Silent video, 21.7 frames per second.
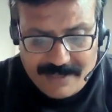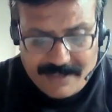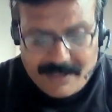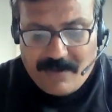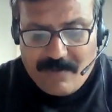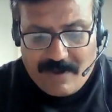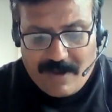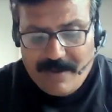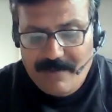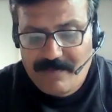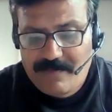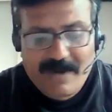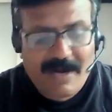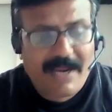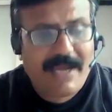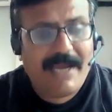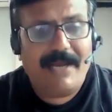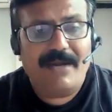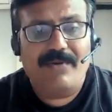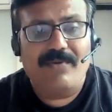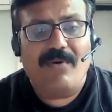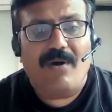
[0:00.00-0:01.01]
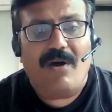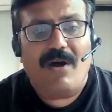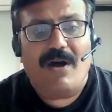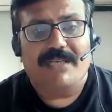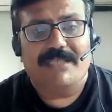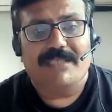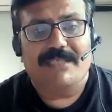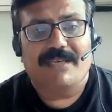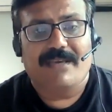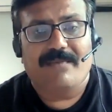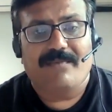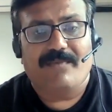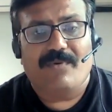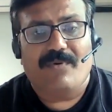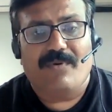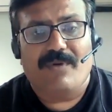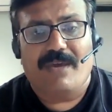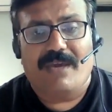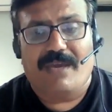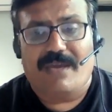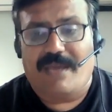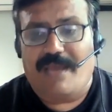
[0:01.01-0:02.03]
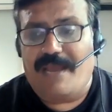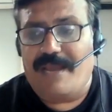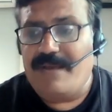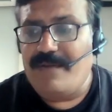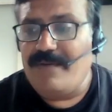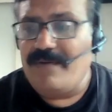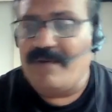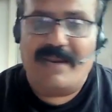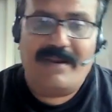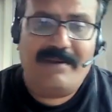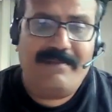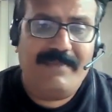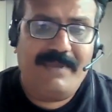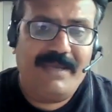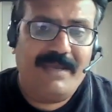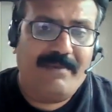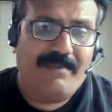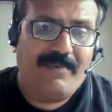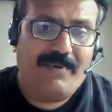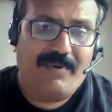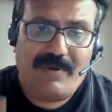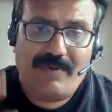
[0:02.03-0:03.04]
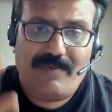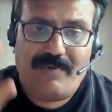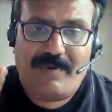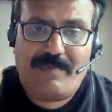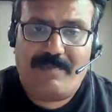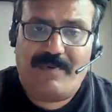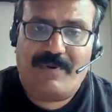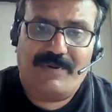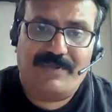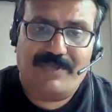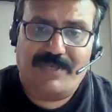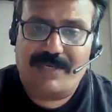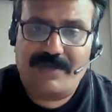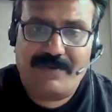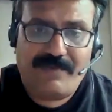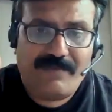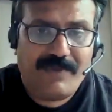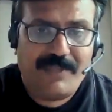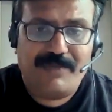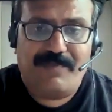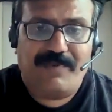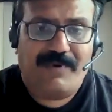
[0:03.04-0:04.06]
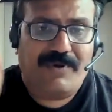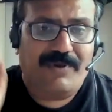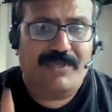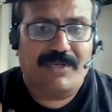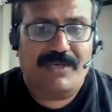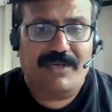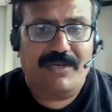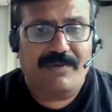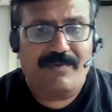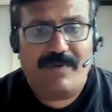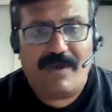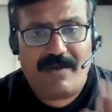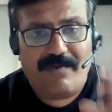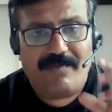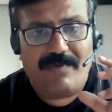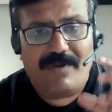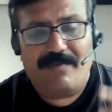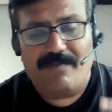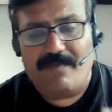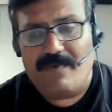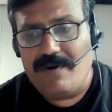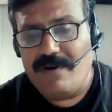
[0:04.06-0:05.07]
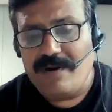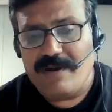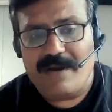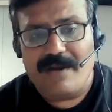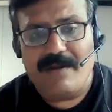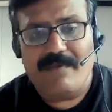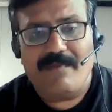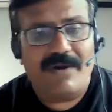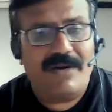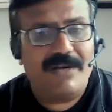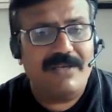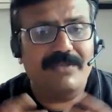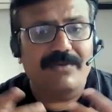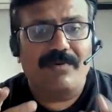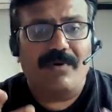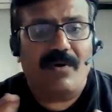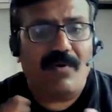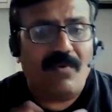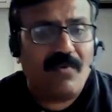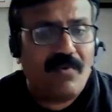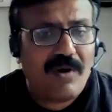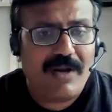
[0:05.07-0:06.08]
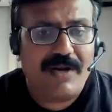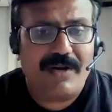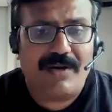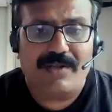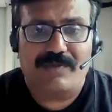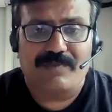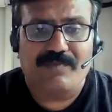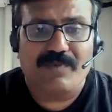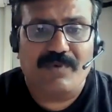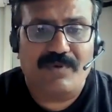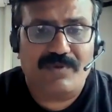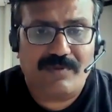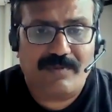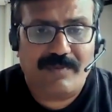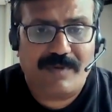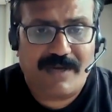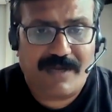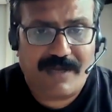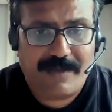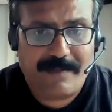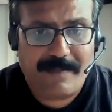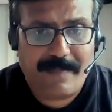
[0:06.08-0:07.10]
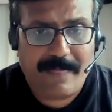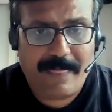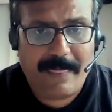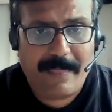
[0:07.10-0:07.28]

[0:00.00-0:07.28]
Now I would like to ask him, okay, can you tell me about your project, which project you have involved and what is your role and responsibility?